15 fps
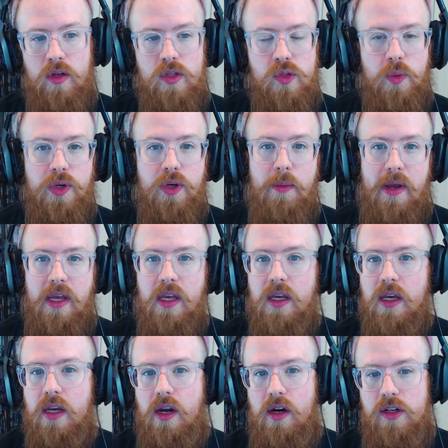when you're making
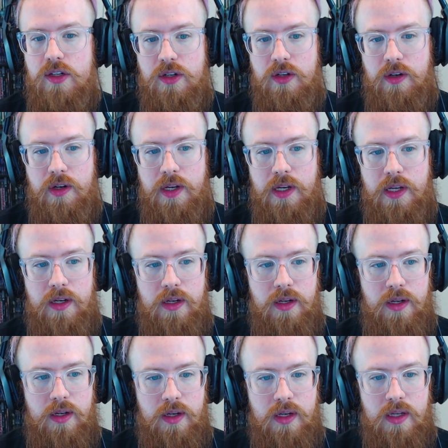a character
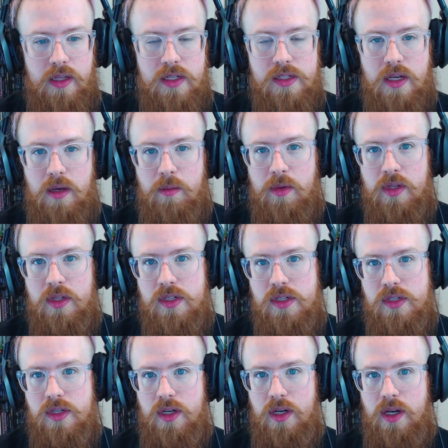in this game,
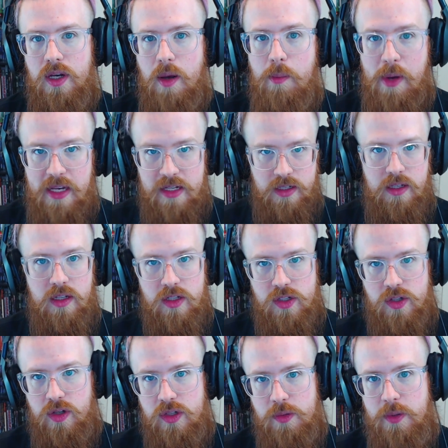it's a baseline that
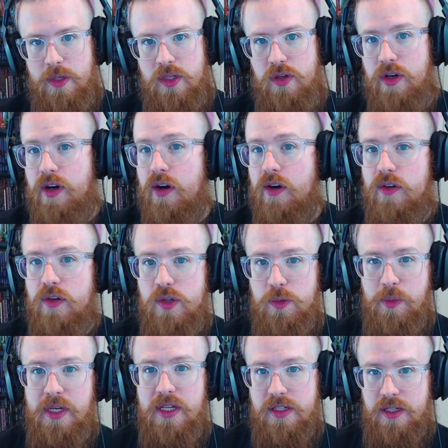starts based on your character's
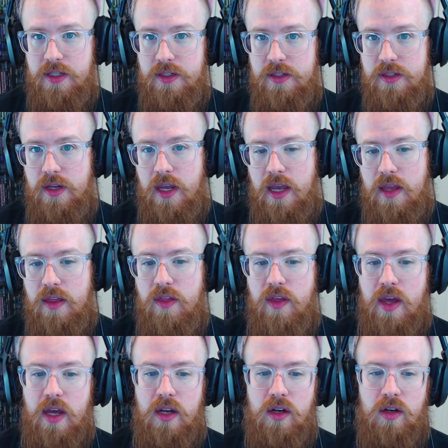species, and
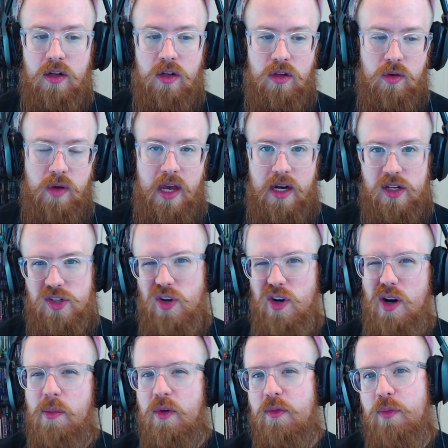then you get a certain
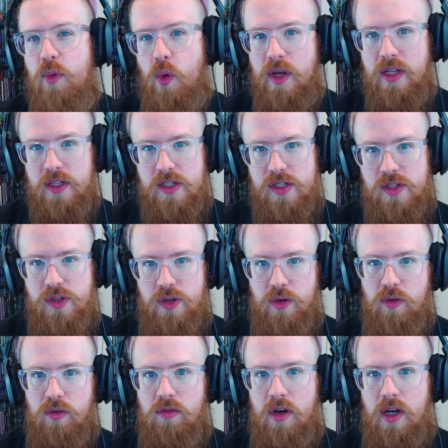number of points
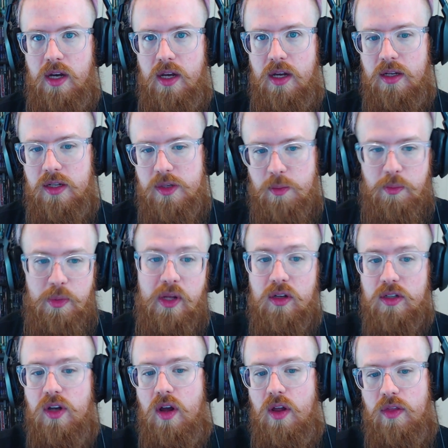to
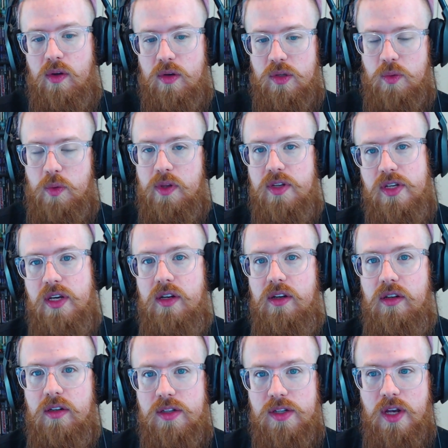build on those with
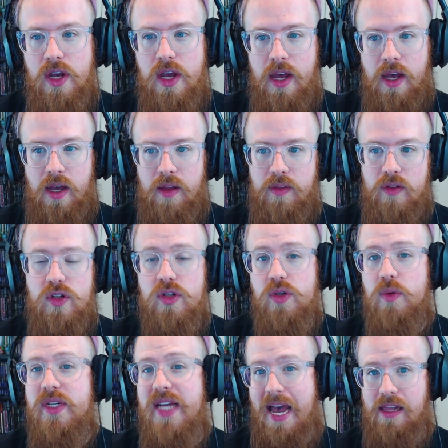skills. There's also
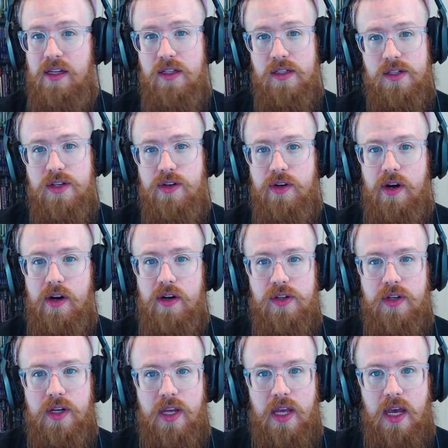talents that your character
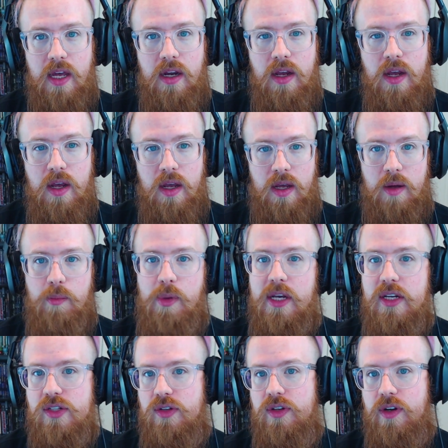can get
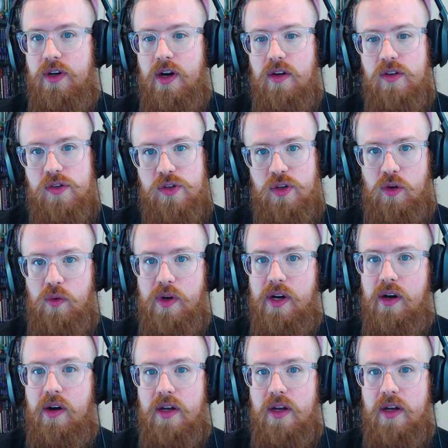based on your character's career and